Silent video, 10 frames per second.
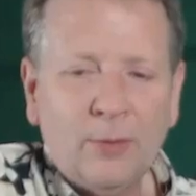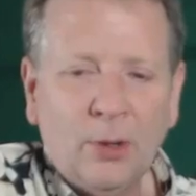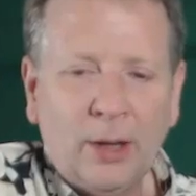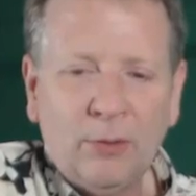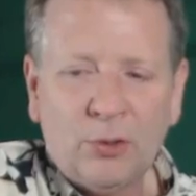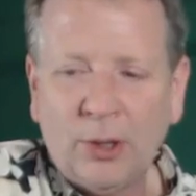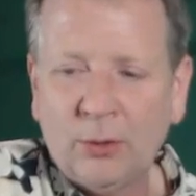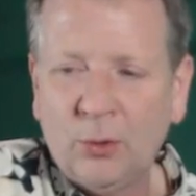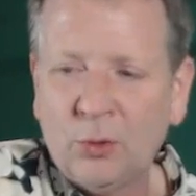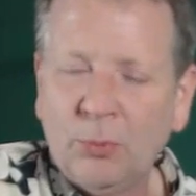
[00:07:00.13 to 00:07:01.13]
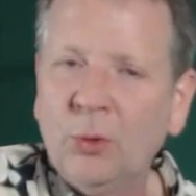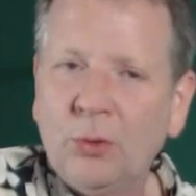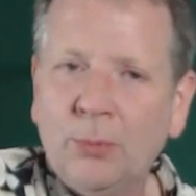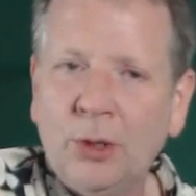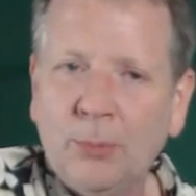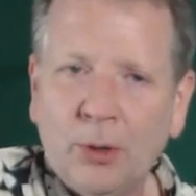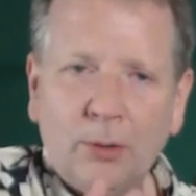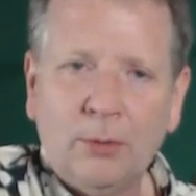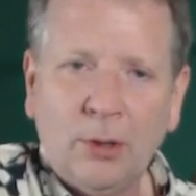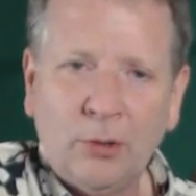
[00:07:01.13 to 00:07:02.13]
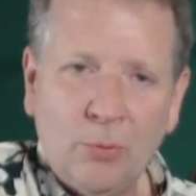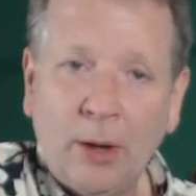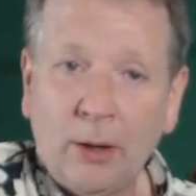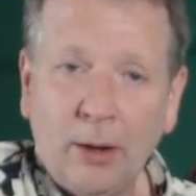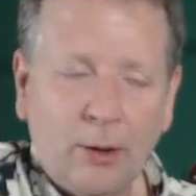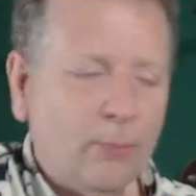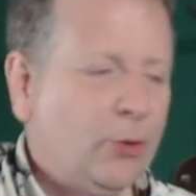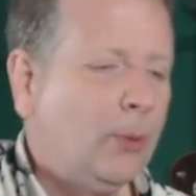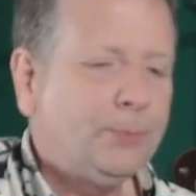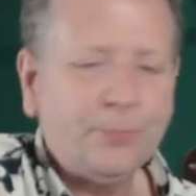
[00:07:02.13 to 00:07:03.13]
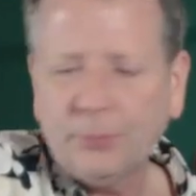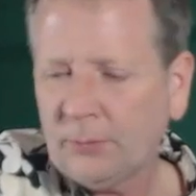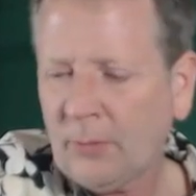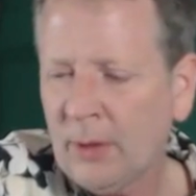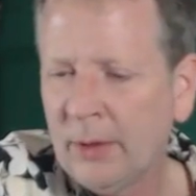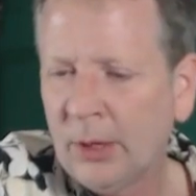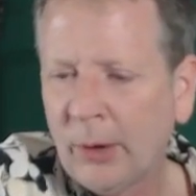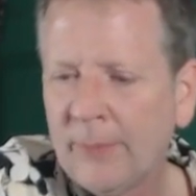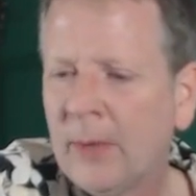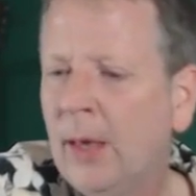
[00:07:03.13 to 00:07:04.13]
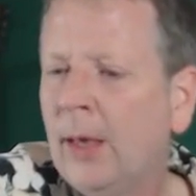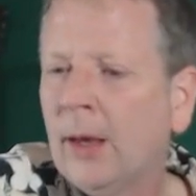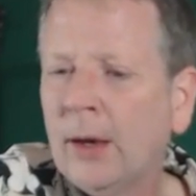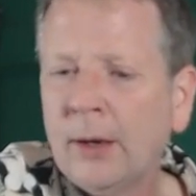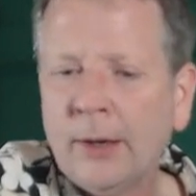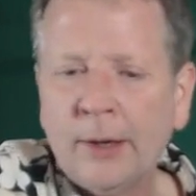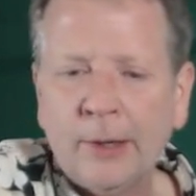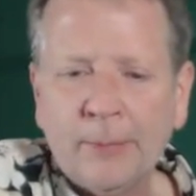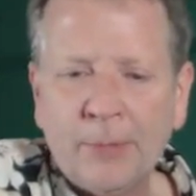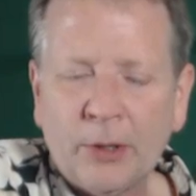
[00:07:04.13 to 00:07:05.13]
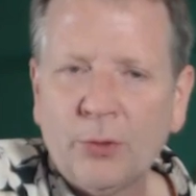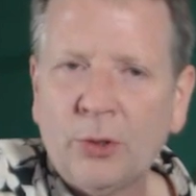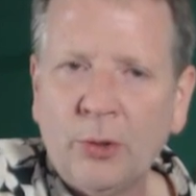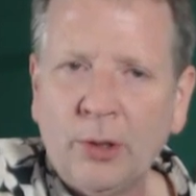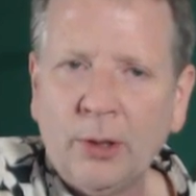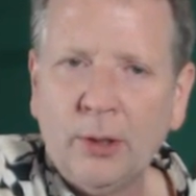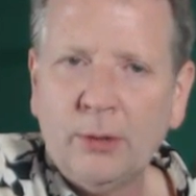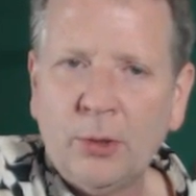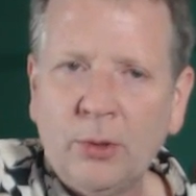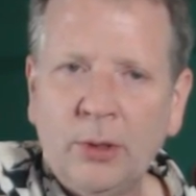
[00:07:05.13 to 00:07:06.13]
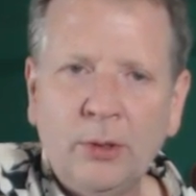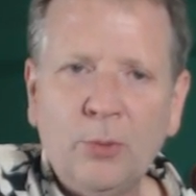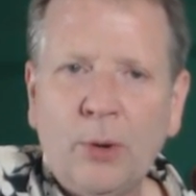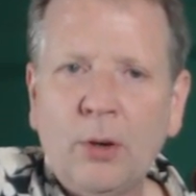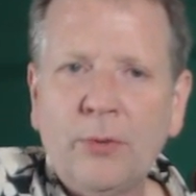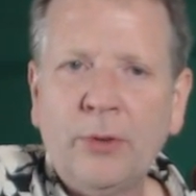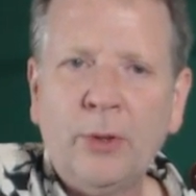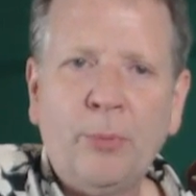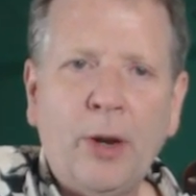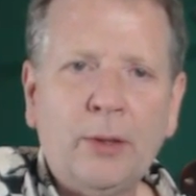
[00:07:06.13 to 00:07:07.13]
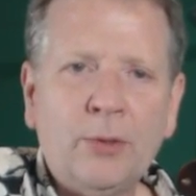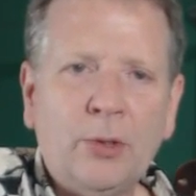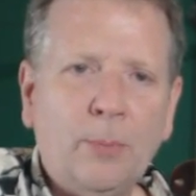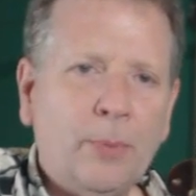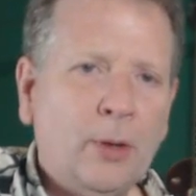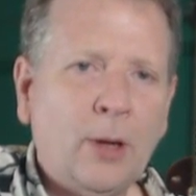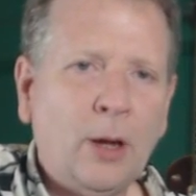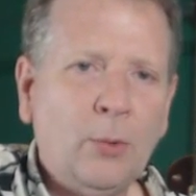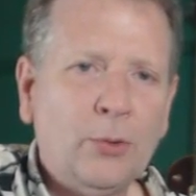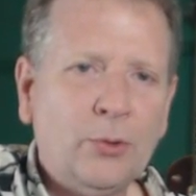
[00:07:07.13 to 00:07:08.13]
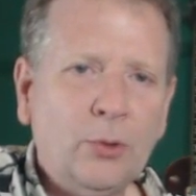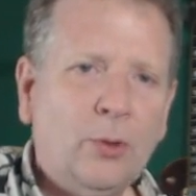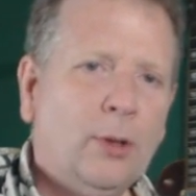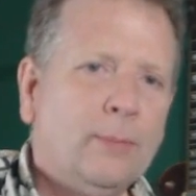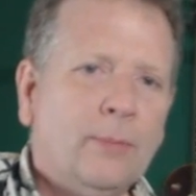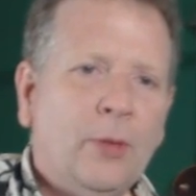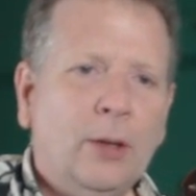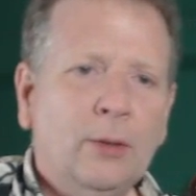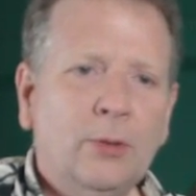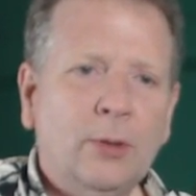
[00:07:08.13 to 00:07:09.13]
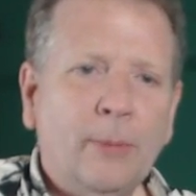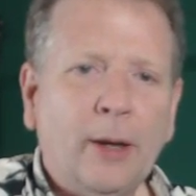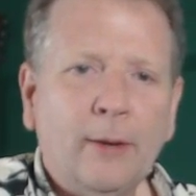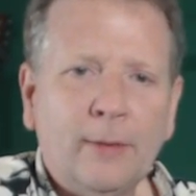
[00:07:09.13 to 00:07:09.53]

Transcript: The 11s sound too smooth to me, but you know, you might like them. So anyway. Thanks for tuning in. Tune in again tomorrow for another practice tip, and I will see you then. Thanks. Bye.